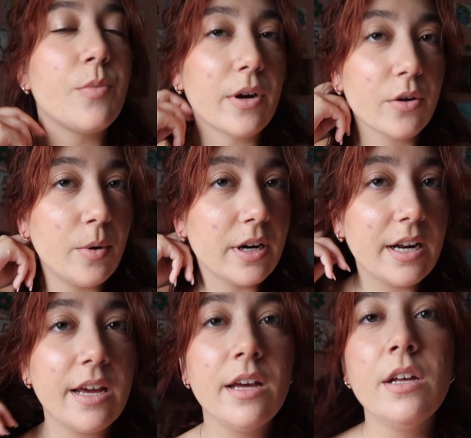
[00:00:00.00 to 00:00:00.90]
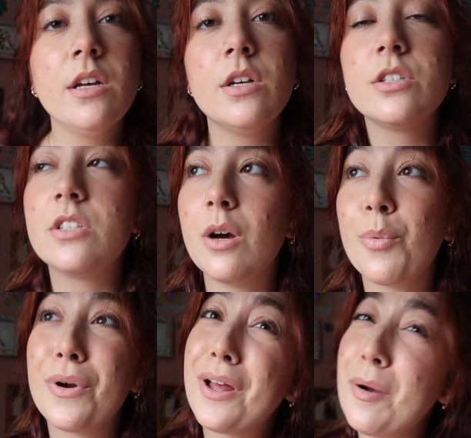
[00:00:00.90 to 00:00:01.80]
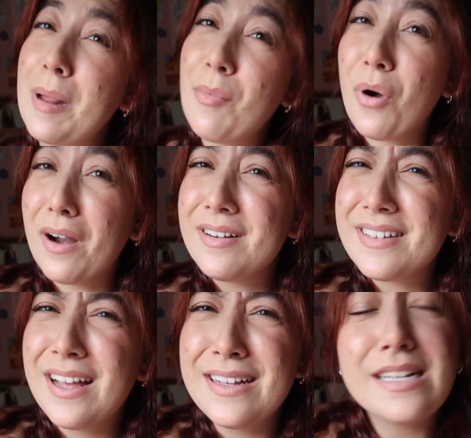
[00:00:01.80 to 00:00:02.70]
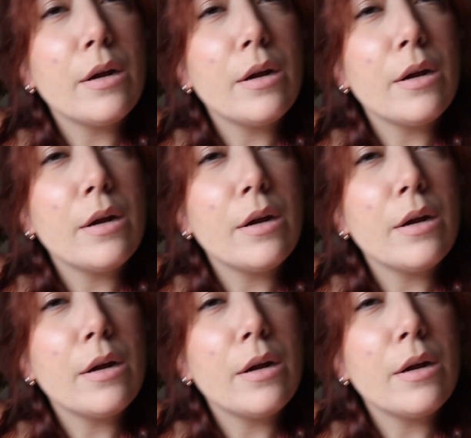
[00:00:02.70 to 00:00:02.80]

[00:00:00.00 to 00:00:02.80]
sweater quantity. So we're gonna go buy more because